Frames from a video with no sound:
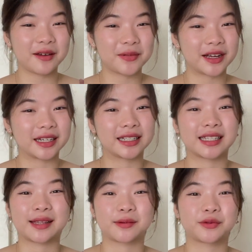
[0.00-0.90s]
button and
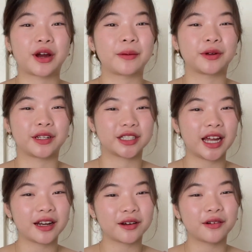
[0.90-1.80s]
subscribe to the
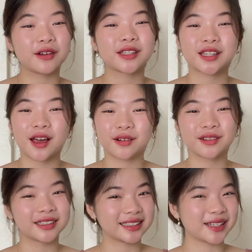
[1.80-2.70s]
channel, so
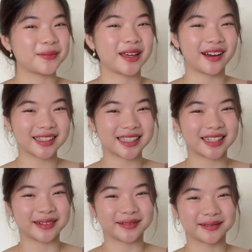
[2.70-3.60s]
let me
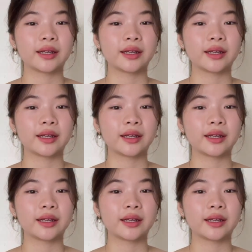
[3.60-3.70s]
continue.